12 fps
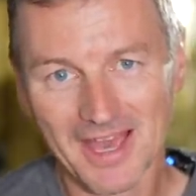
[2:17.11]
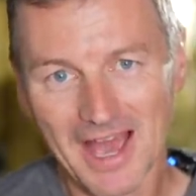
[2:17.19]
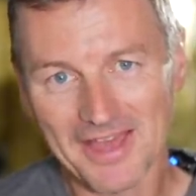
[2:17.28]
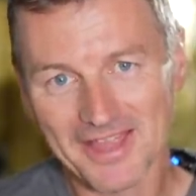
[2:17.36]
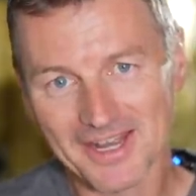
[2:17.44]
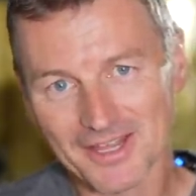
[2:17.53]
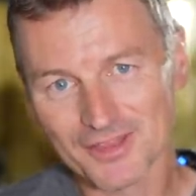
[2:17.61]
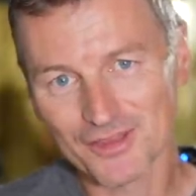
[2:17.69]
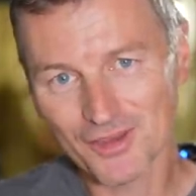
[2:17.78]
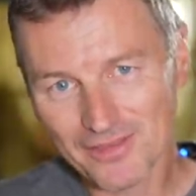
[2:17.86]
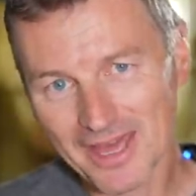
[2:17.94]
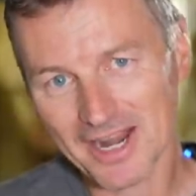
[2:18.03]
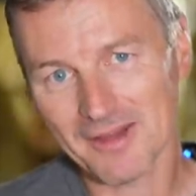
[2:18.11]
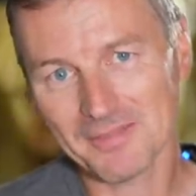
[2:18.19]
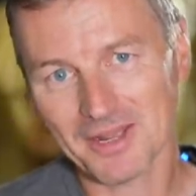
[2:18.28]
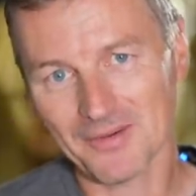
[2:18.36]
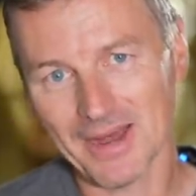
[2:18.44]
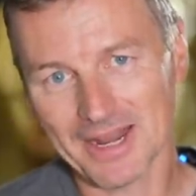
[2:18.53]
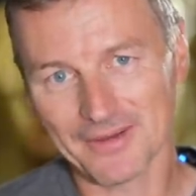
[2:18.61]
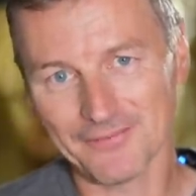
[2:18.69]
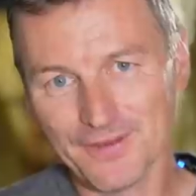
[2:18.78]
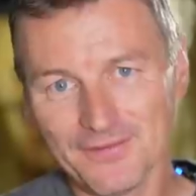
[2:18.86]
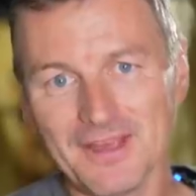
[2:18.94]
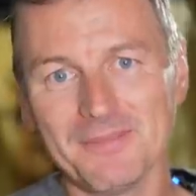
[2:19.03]
And then to that, I'm going to add at
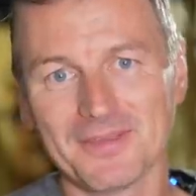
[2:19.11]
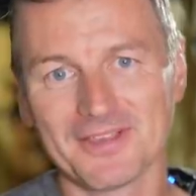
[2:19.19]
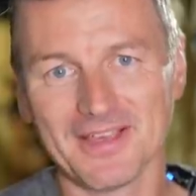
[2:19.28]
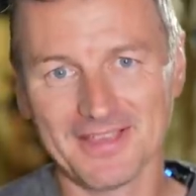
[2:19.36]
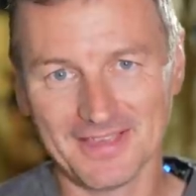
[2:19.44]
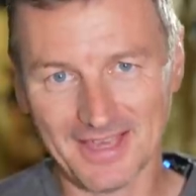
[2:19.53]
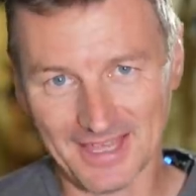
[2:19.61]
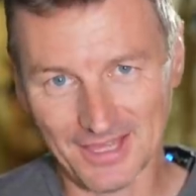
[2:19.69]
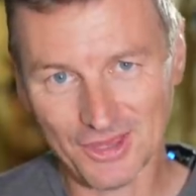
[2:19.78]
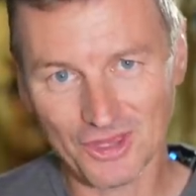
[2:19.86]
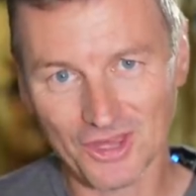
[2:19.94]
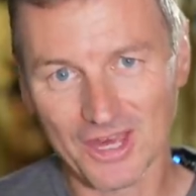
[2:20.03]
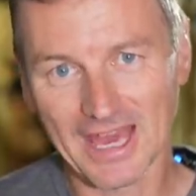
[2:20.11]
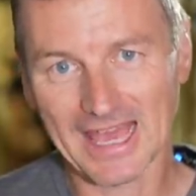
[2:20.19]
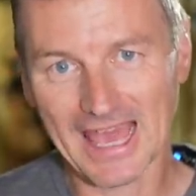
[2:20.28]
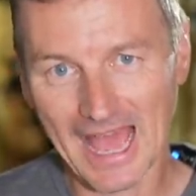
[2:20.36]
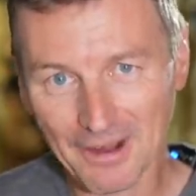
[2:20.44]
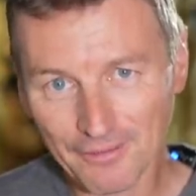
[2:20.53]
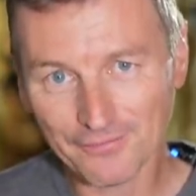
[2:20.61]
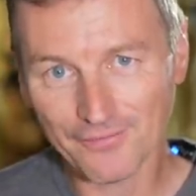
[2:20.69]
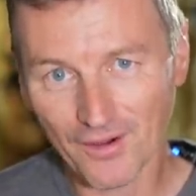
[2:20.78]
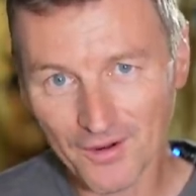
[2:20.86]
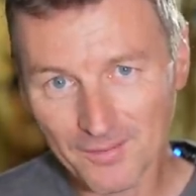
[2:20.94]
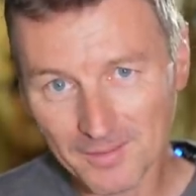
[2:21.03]
15% each
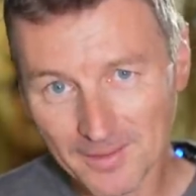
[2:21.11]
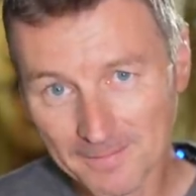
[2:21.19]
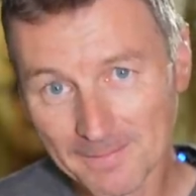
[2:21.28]
carafoam,